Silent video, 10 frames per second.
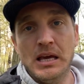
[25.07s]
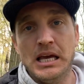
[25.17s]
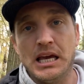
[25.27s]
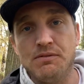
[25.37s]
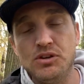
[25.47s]

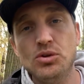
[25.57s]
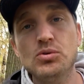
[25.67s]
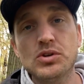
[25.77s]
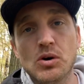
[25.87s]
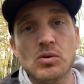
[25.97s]
If you
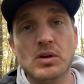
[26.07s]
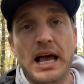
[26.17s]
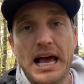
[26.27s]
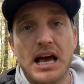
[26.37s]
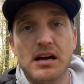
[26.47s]
don't
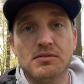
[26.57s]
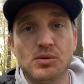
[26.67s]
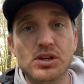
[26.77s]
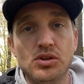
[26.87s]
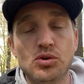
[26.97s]
have
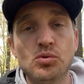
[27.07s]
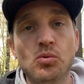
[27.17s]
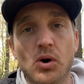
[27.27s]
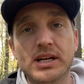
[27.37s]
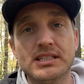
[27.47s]
what you
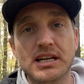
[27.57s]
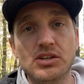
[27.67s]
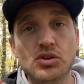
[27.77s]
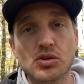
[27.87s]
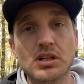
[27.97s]
want in
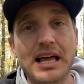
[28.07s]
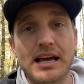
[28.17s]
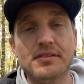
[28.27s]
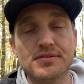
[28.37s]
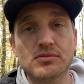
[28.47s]
your
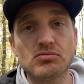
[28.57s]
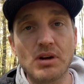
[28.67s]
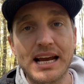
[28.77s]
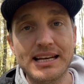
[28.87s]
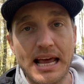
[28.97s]
life
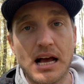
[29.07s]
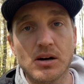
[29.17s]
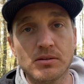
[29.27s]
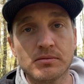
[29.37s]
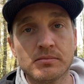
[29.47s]
right
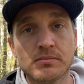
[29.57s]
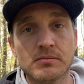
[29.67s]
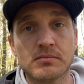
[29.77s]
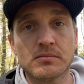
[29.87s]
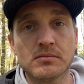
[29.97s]
now,
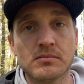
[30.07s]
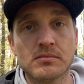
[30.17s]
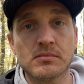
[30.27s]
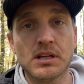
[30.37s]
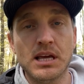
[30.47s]

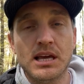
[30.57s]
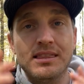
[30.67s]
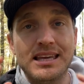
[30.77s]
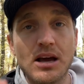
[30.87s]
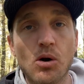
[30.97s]

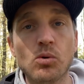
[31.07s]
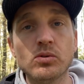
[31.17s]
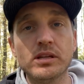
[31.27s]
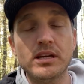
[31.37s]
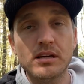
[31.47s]
the
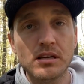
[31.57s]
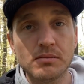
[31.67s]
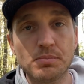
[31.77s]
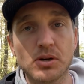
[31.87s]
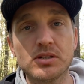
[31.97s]
only
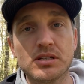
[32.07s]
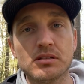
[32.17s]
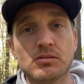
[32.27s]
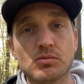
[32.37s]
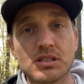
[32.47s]

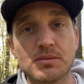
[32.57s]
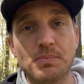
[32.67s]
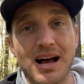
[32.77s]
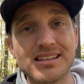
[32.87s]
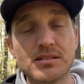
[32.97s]
person
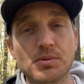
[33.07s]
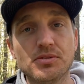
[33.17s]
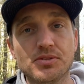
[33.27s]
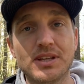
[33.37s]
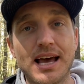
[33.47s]
responsible
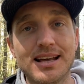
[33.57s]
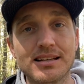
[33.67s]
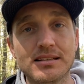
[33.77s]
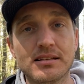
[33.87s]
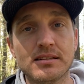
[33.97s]
for that
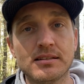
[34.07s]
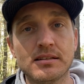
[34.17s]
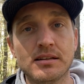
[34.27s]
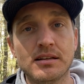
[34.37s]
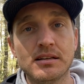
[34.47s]

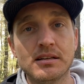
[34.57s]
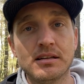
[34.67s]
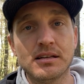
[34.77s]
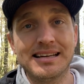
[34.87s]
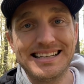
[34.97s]

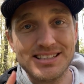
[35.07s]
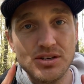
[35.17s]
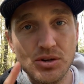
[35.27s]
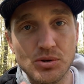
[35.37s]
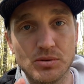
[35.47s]
is
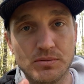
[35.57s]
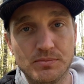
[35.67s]
you.